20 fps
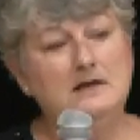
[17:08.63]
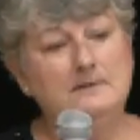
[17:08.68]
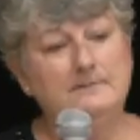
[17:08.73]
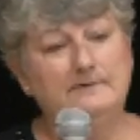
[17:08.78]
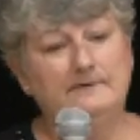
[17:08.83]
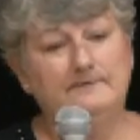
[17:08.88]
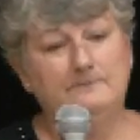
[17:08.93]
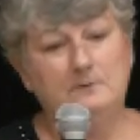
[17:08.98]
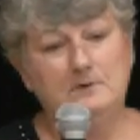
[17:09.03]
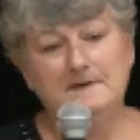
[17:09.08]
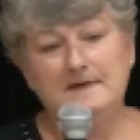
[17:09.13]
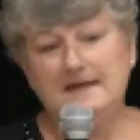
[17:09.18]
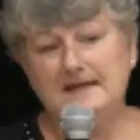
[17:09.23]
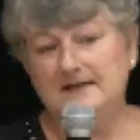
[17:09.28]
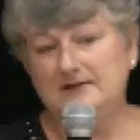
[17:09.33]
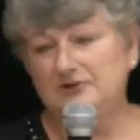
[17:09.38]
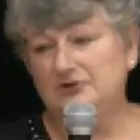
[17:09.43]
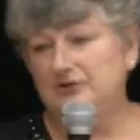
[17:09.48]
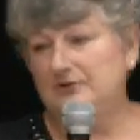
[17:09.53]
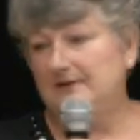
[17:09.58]
Before they
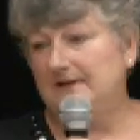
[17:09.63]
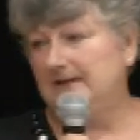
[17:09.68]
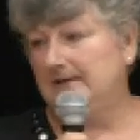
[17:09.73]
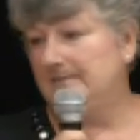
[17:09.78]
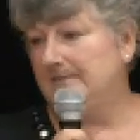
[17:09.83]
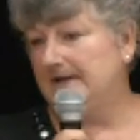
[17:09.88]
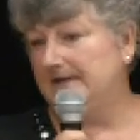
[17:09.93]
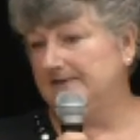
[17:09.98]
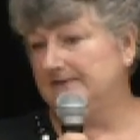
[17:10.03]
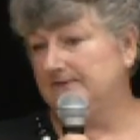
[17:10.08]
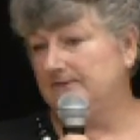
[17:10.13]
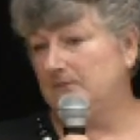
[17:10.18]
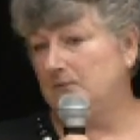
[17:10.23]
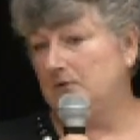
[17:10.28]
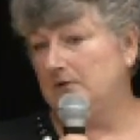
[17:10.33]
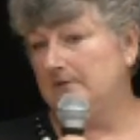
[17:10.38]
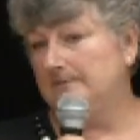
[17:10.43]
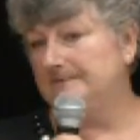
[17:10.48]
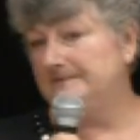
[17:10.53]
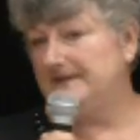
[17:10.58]
issue any bus
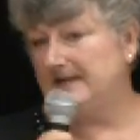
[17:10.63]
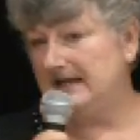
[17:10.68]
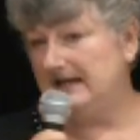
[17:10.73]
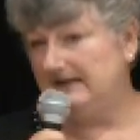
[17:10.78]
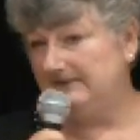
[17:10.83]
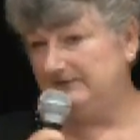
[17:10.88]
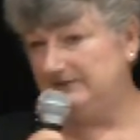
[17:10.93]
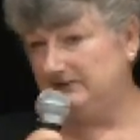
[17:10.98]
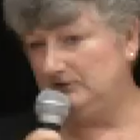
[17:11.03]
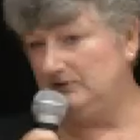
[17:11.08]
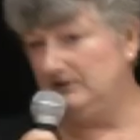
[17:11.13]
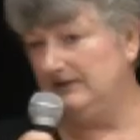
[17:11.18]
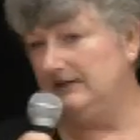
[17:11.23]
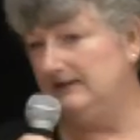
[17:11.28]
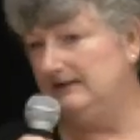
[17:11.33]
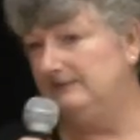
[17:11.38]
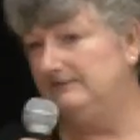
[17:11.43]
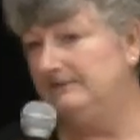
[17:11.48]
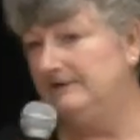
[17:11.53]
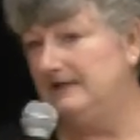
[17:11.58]
forms, they have to look at
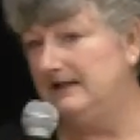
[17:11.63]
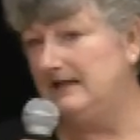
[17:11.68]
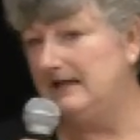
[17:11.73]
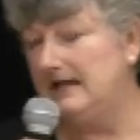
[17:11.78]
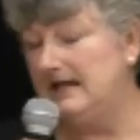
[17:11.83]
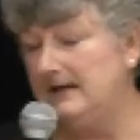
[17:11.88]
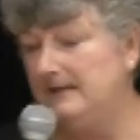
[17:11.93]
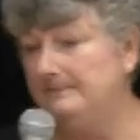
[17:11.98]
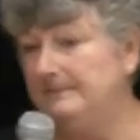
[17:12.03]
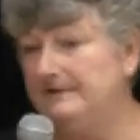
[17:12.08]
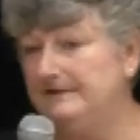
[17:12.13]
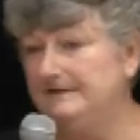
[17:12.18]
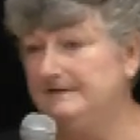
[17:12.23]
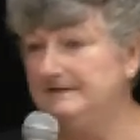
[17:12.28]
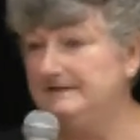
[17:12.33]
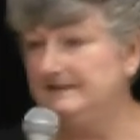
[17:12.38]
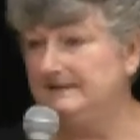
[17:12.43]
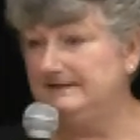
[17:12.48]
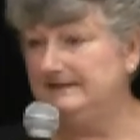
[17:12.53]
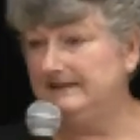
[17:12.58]
Infinite Campus
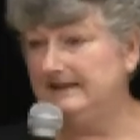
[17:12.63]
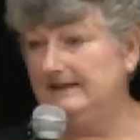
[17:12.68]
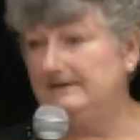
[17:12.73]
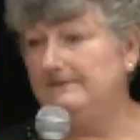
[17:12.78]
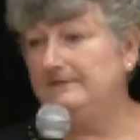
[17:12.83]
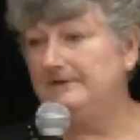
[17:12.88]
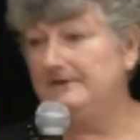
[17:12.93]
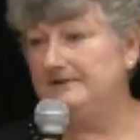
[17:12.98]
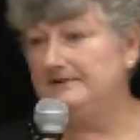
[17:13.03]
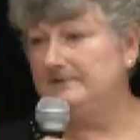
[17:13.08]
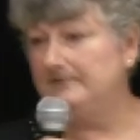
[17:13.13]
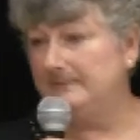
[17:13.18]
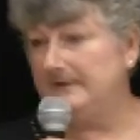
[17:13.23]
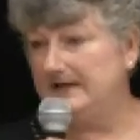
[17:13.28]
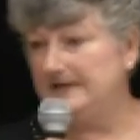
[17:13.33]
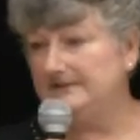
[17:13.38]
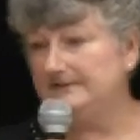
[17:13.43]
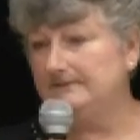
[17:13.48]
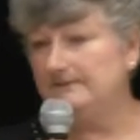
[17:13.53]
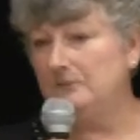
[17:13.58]
to see if there's a
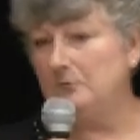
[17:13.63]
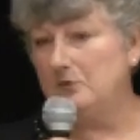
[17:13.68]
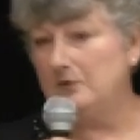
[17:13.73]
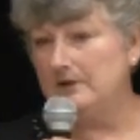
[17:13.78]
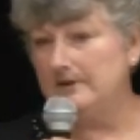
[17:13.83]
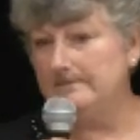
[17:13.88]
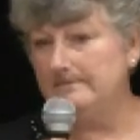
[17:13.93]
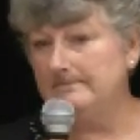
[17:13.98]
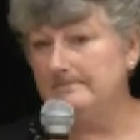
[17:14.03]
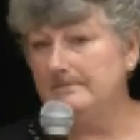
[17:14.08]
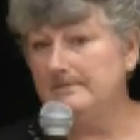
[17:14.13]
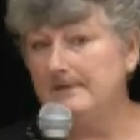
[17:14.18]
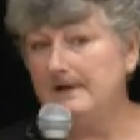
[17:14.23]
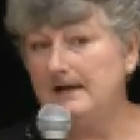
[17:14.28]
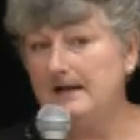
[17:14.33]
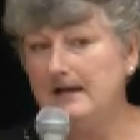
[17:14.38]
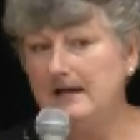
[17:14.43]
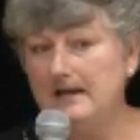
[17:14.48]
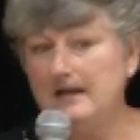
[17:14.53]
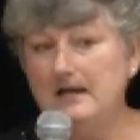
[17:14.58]
bus form,
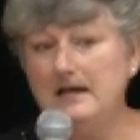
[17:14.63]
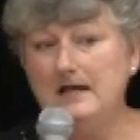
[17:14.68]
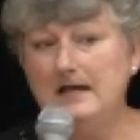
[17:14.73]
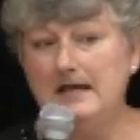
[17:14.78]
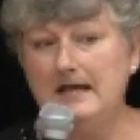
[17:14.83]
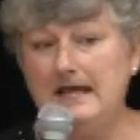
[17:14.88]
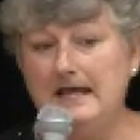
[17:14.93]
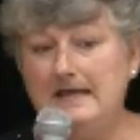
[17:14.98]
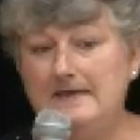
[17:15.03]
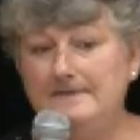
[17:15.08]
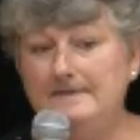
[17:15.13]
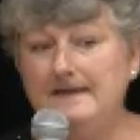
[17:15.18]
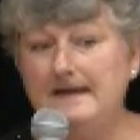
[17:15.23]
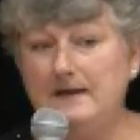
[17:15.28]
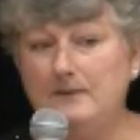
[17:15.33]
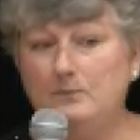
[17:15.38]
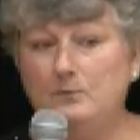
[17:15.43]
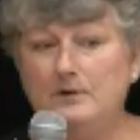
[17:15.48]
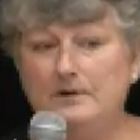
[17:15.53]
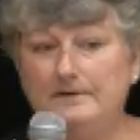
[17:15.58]
and
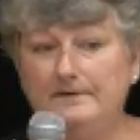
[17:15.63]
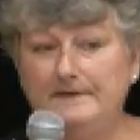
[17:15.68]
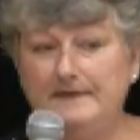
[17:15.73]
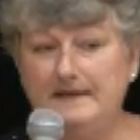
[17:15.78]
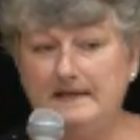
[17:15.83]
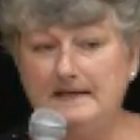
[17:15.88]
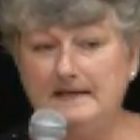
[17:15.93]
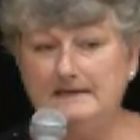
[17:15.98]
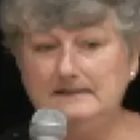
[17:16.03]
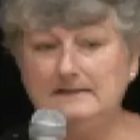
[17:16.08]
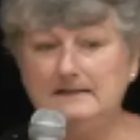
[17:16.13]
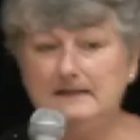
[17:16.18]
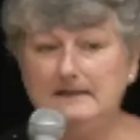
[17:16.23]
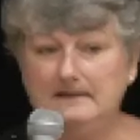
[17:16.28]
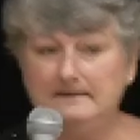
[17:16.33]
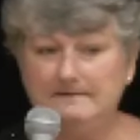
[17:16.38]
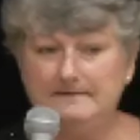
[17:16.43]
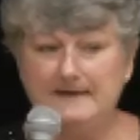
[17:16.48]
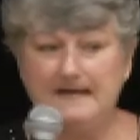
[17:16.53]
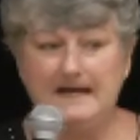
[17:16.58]
they will then
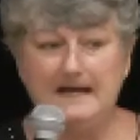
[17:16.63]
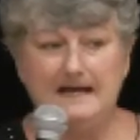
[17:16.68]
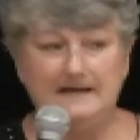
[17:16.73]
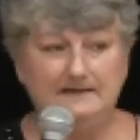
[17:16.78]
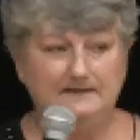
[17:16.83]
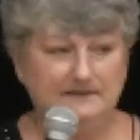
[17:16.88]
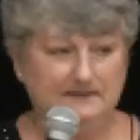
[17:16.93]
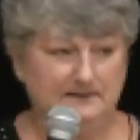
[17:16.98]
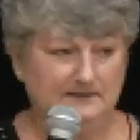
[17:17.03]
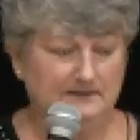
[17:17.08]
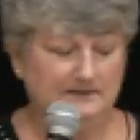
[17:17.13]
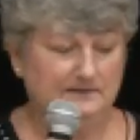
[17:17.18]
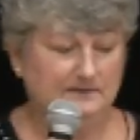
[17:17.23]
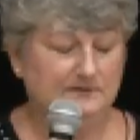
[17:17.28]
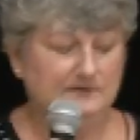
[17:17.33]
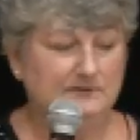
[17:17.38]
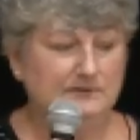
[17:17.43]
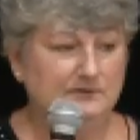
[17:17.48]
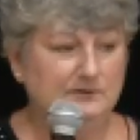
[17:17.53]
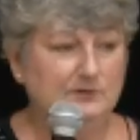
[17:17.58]
give that
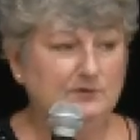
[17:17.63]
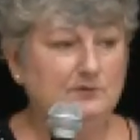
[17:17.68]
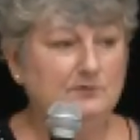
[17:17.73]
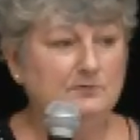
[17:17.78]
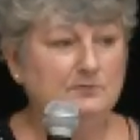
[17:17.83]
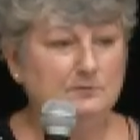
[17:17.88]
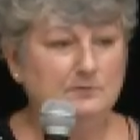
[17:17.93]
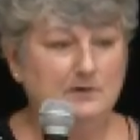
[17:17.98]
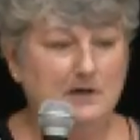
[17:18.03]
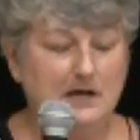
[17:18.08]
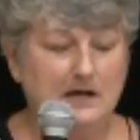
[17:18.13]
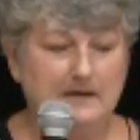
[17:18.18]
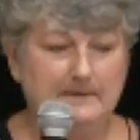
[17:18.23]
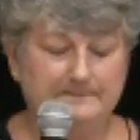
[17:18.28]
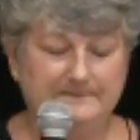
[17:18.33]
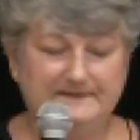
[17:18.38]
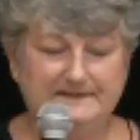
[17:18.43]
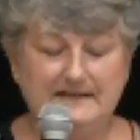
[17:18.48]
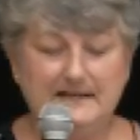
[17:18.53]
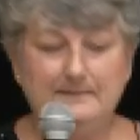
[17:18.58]
to
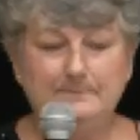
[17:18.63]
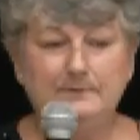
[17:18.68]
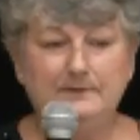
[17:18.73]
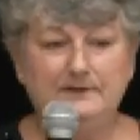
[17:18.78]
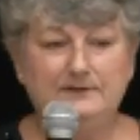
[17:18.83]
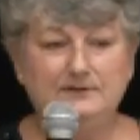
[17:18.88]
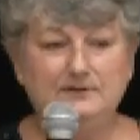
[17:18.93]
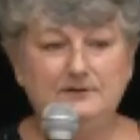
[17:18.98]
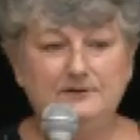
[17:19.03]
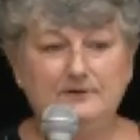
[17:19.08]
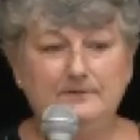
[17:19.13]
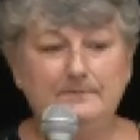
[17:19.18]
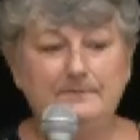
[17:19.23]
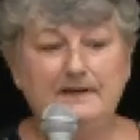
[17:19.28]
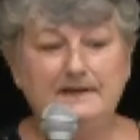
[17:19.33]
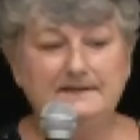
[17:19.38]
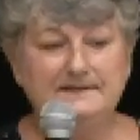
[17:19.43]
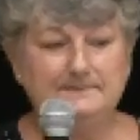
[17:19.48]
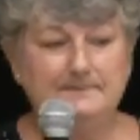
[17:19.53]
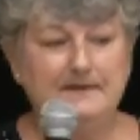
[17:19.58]
staple it to their
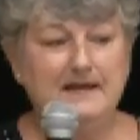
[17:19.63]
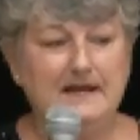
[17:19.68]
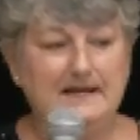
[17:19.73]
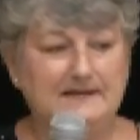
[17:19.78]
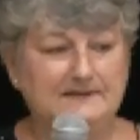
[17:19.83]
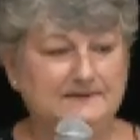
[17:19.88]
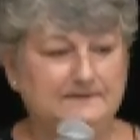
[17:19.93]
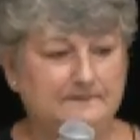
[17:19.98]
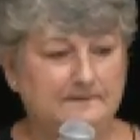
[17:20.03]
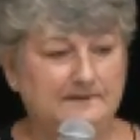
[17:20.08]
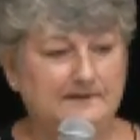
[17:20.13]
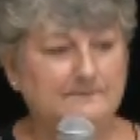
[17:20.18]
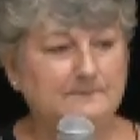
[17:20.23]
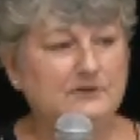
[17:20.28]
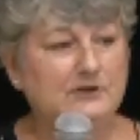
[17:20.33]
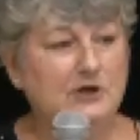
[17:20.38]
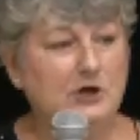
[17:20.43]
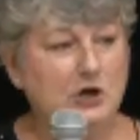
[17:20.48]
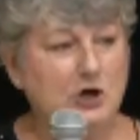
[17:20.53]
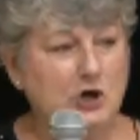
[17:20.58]
bus pass for them
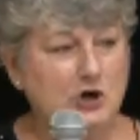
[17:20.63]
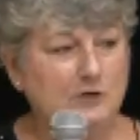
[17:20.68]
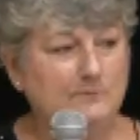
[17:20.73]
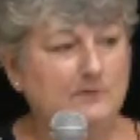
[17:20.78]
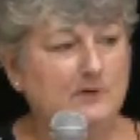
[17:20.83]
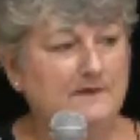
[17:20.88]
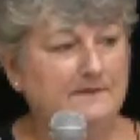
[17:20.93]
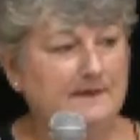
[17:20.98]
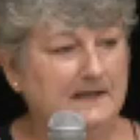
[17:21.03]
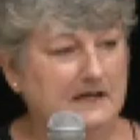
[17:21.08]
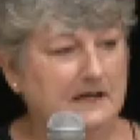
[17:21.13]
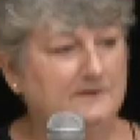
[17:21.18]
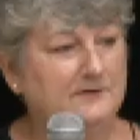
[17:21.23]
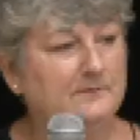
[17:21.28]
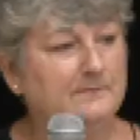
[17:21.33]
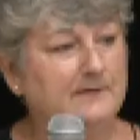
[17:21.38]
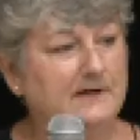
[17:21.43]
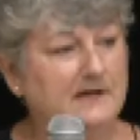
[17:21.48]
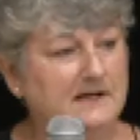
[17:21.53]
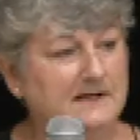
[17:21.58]
to go home on the other
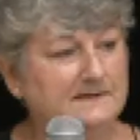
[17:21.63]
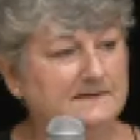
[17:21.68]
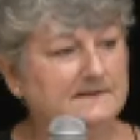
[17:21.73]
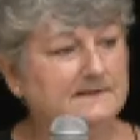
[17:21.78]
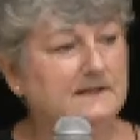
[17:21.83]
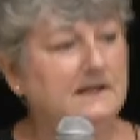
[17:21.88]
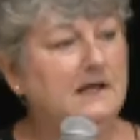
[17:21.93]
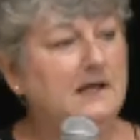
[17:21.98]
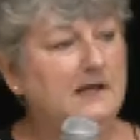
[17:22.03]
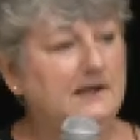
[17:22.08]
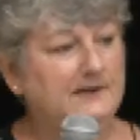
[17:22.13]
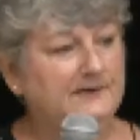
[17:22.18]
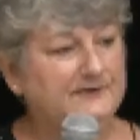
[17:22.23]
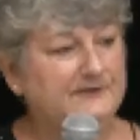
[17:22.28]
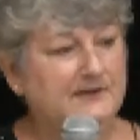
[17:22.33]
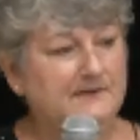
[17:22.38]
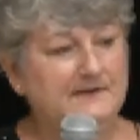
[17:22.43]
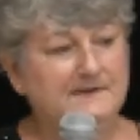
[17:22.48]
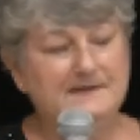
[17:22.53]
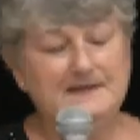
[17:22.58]
bus,
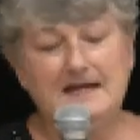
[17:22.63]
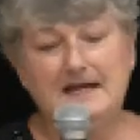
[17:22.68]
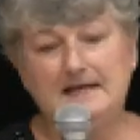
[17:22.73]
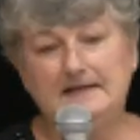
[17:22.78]
so that